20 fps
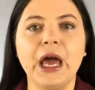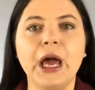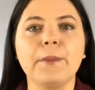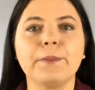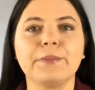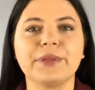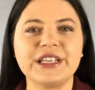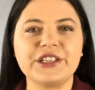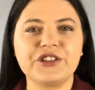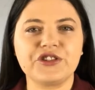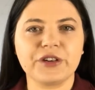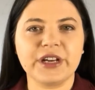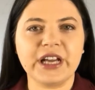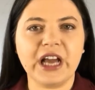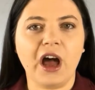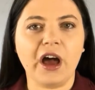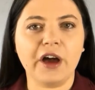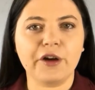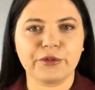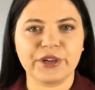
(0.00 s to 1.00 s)
Blistering
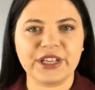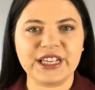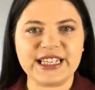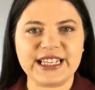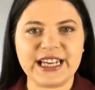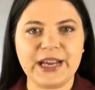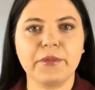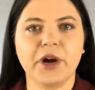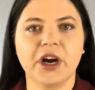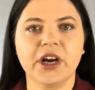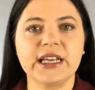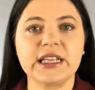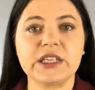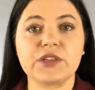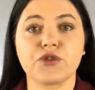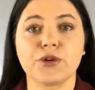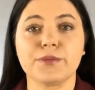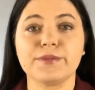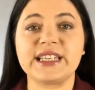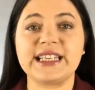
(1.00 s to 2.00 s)
hot real estate markets
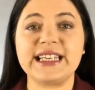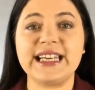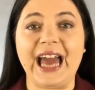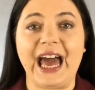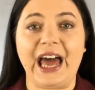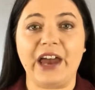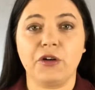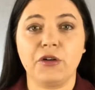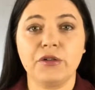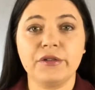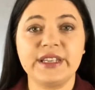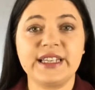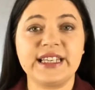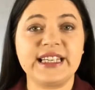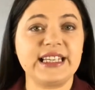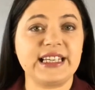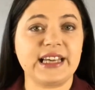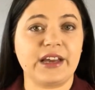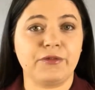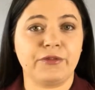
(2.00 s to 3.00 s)
from Seattle
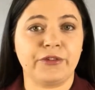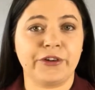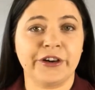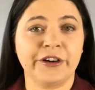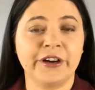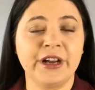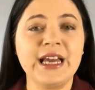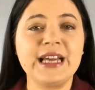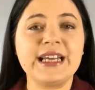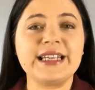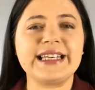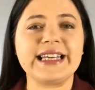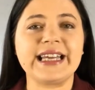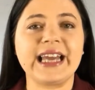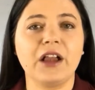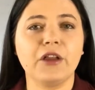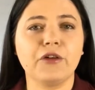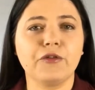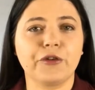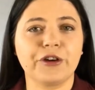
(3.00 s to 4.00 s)
to Denver to
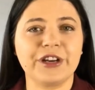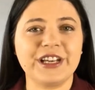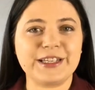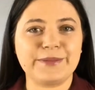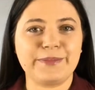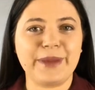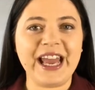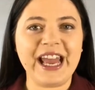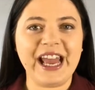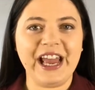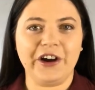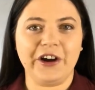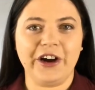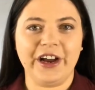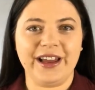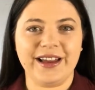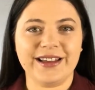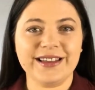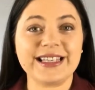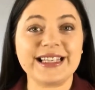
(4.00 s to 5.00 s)
California's Bay
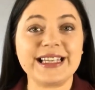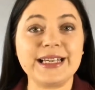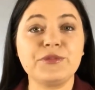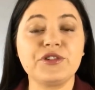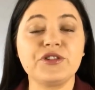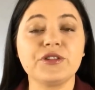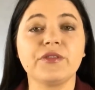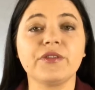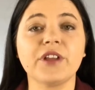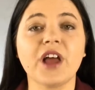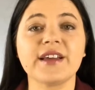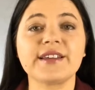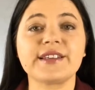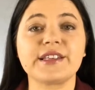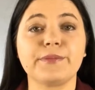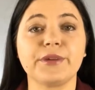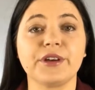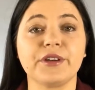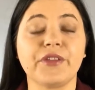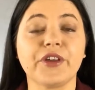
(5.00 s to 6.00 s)
Area seem to have lost
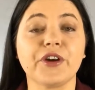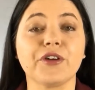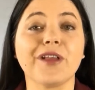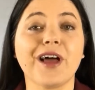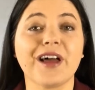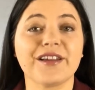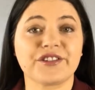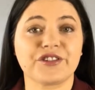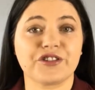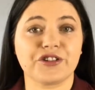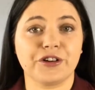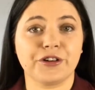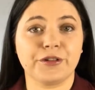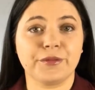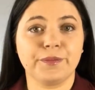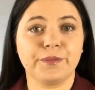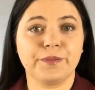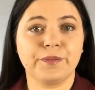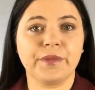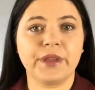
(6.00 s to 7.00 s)
a bit of their luster.
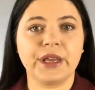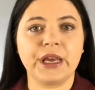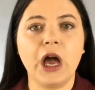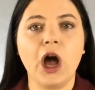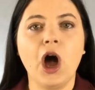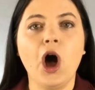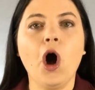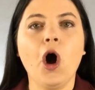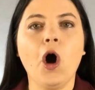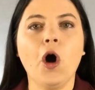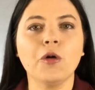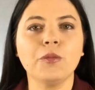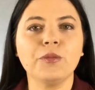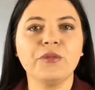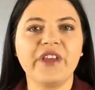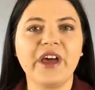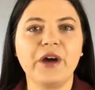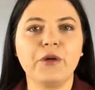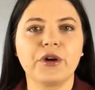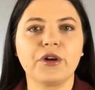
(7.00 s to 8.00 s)

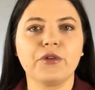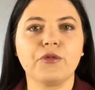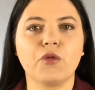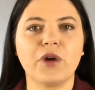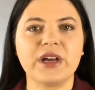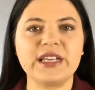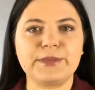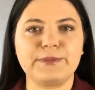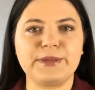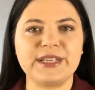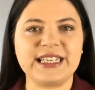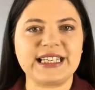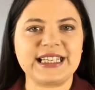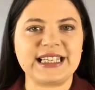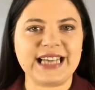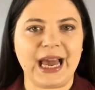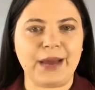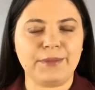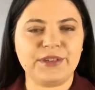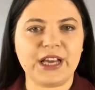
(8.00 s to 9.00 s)
Homes that would have once been
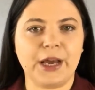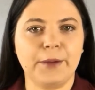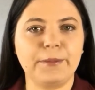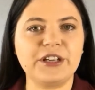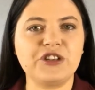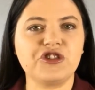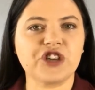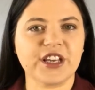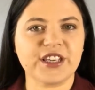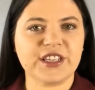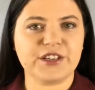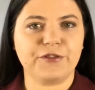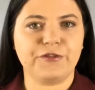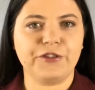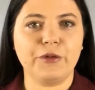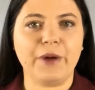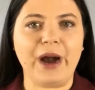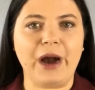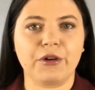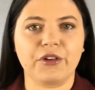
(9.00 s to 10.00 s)
snapped up in just a
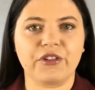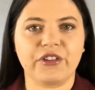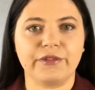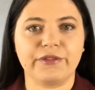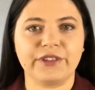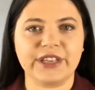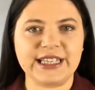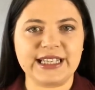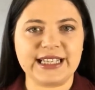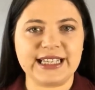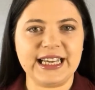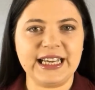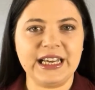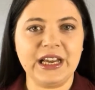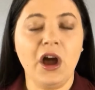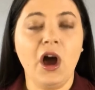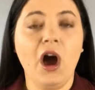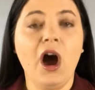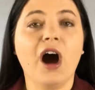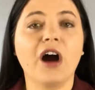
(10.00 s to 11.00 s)
few hours of listing
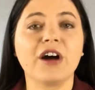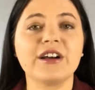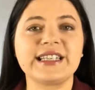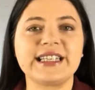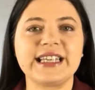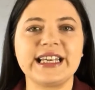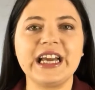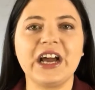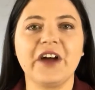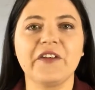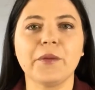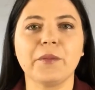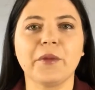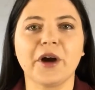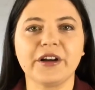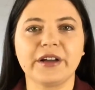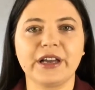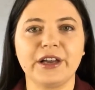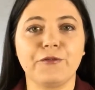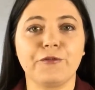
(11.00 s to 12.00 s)
are sitting on the
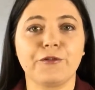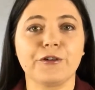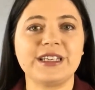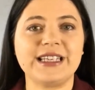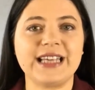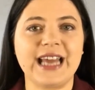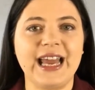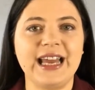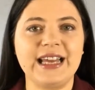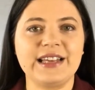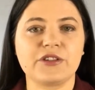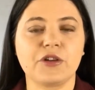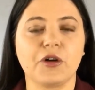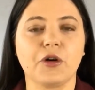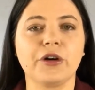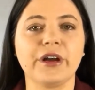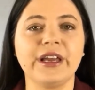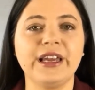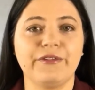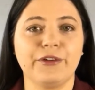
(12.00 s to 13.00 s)
market for days
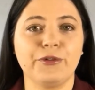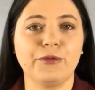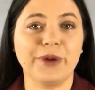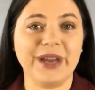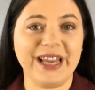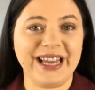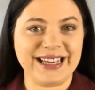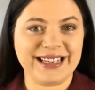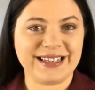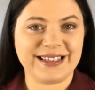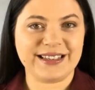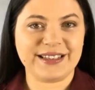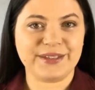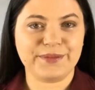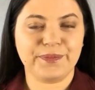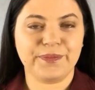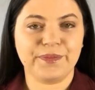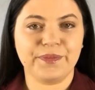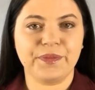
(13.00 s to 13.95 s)
or even weeks.